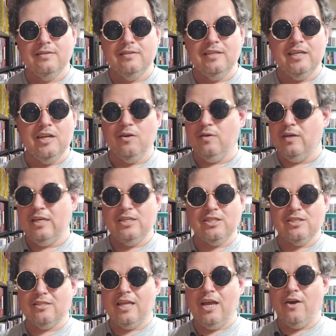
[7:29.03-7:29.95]
You know, he's
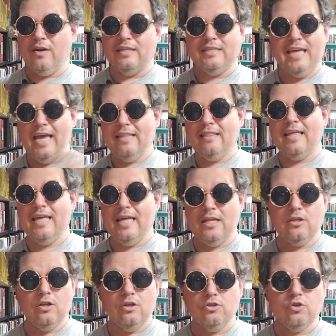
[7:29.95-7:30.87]
just there to take the
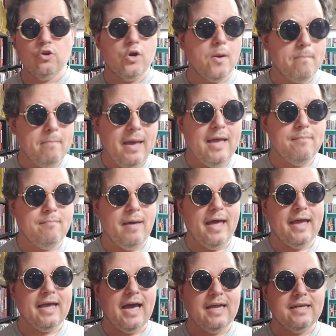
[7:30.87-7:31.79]
hit so your main
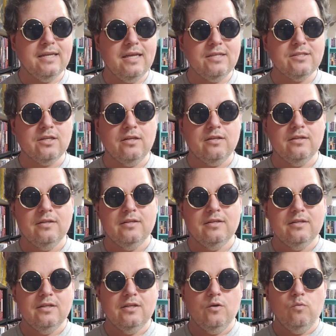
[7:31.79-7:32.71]
bad guy doesn't,
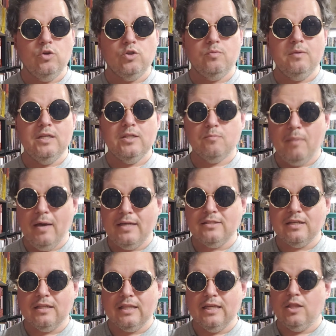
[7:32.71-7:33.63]
which means
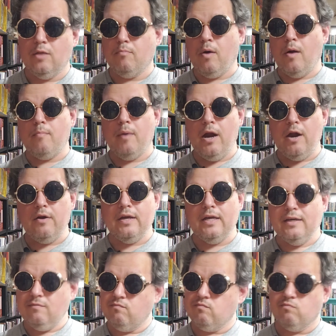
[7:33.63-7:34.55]
basically the
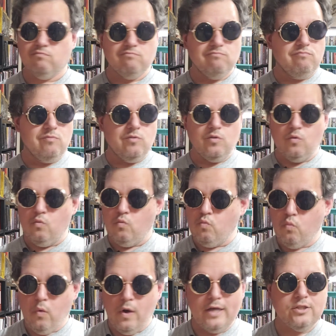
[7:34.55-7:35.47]
barbarian
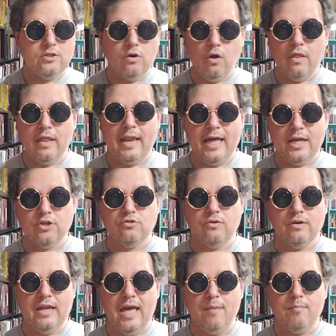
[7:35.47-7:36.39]
wasted all that
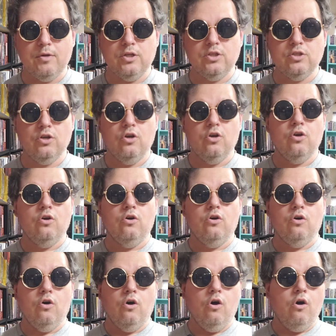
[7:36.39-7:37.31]
extra damage
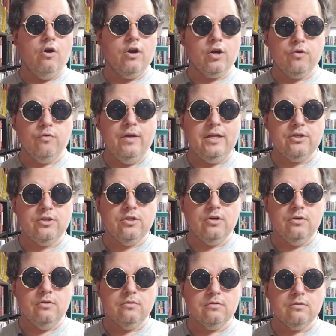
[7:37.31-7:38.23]
on a
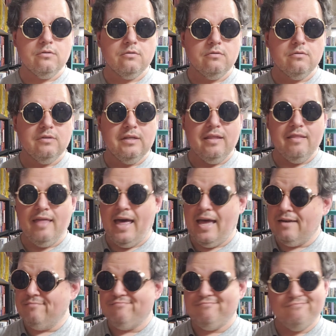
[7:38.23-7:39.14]
creature
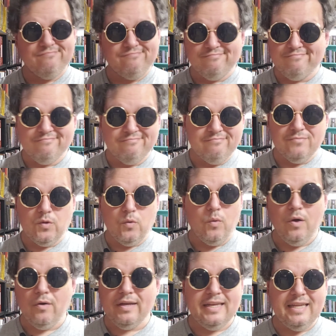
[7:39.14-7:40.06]
that,
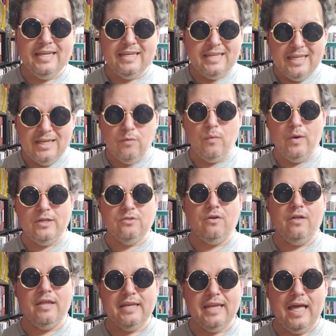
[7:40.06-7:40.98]
well, he didn't need to waste
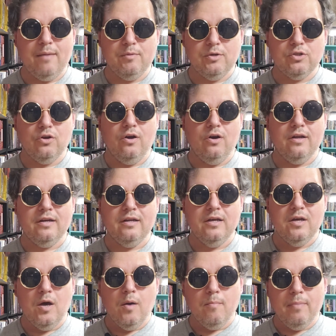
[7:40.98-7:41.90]
all that damage on,
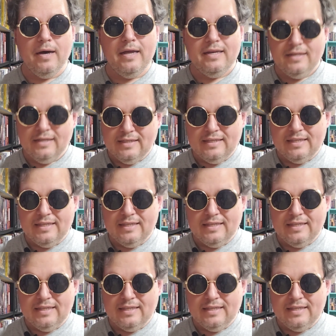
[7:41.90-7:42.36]
but